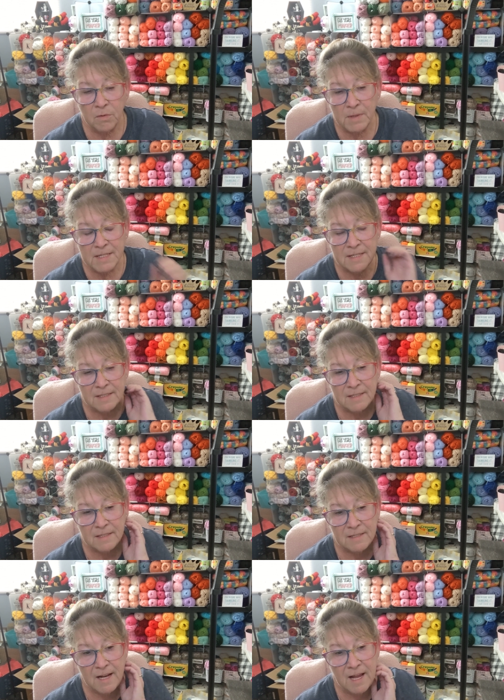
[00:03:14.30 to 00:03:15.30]
three,
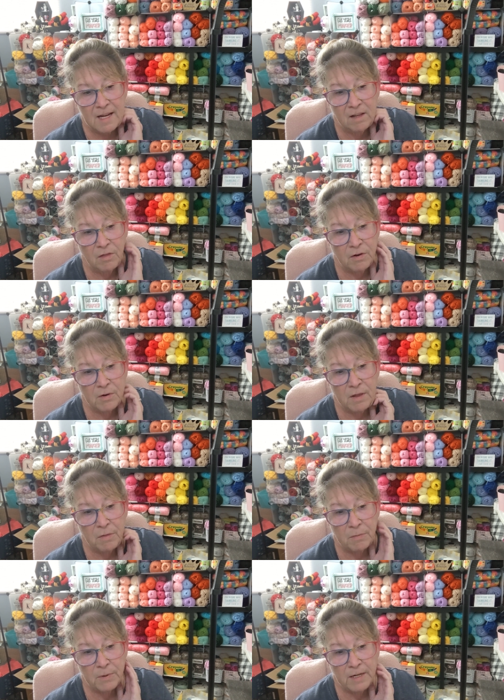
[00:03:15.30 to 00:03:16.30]
six, nine,
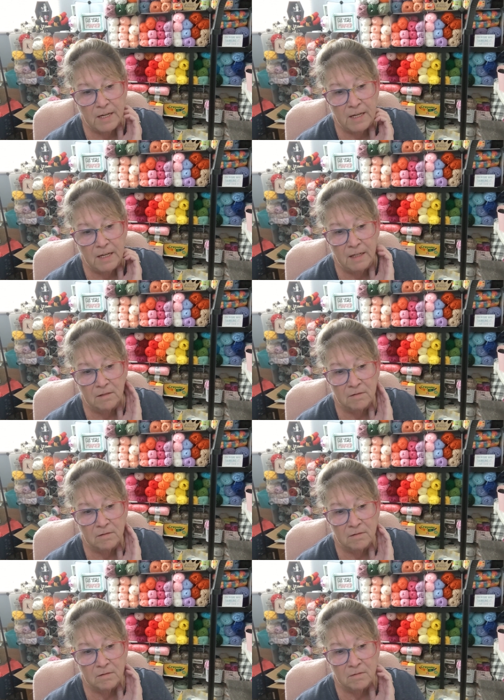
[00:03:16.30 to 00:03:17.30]
thirty-three,
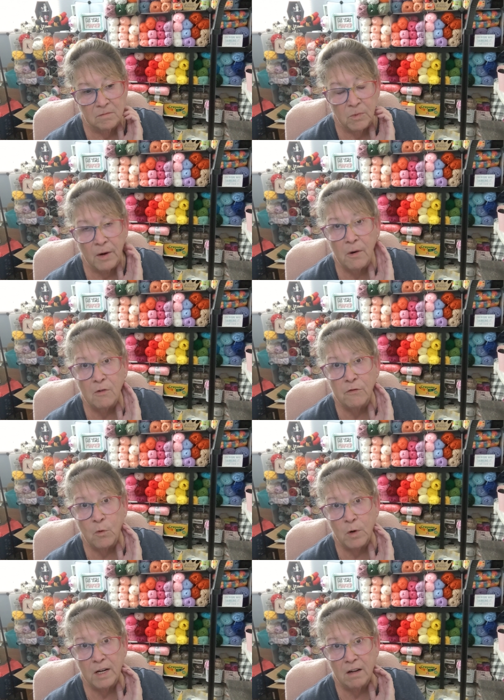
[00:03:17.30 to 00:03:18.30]
right around
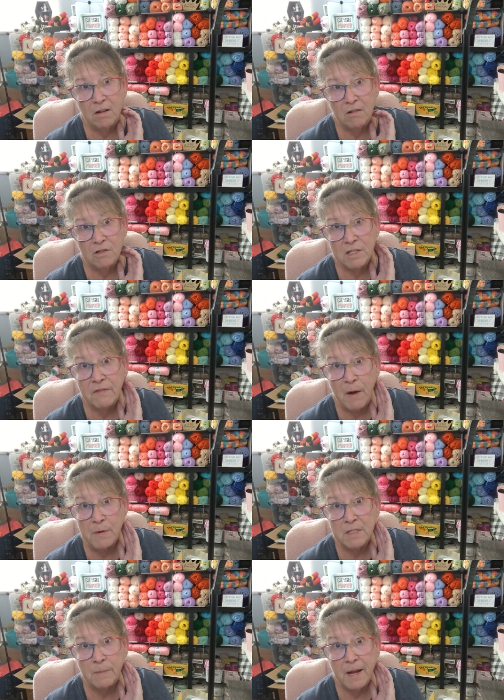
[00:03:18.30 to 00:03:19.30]
forty dollars if I
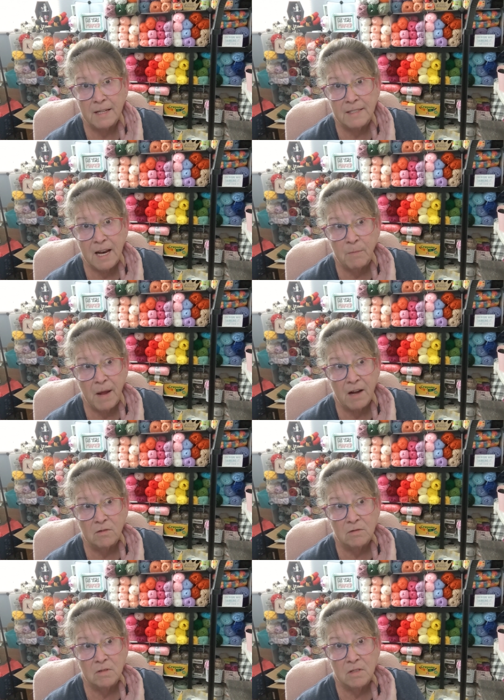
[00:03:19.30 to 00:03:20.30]
was to buy ten
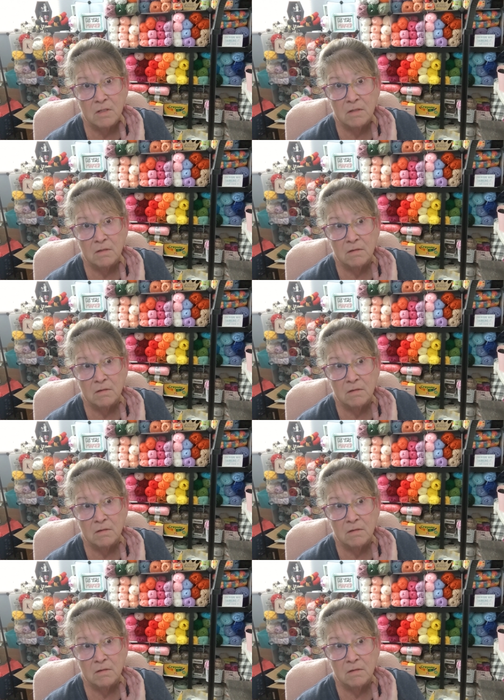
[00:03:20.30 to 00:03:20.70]
pounds.